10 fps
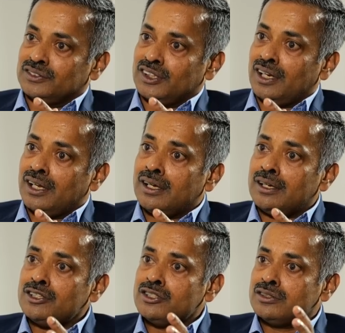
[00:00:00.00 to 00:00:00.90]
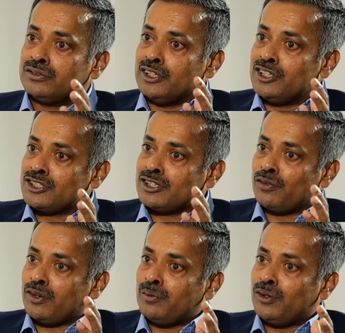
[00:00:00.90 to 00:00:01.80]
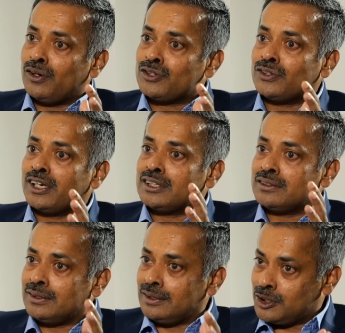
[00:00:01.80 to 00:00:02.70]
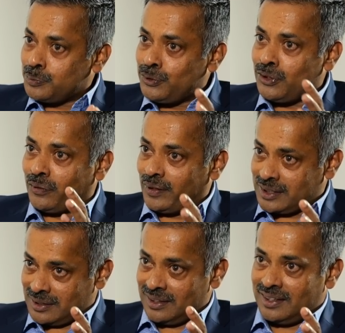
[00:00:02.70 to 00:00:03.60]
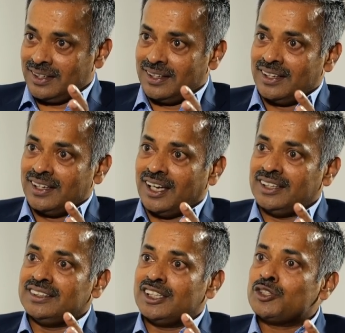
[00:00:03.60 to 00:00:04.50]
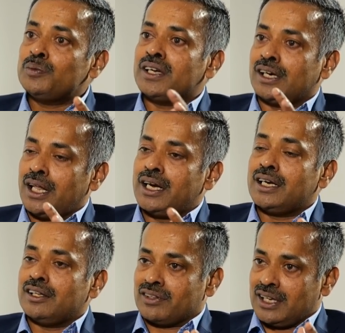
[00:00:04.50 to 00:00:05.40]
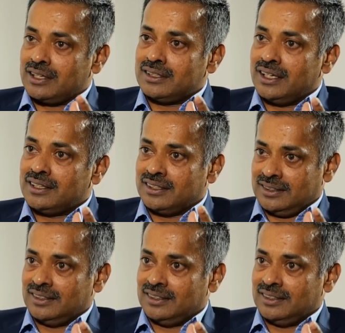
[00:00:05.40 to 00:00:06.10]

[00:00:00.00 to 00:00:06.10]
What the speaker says: The large industrial family also gets a dispute on this. I think there should be a clarity on that, that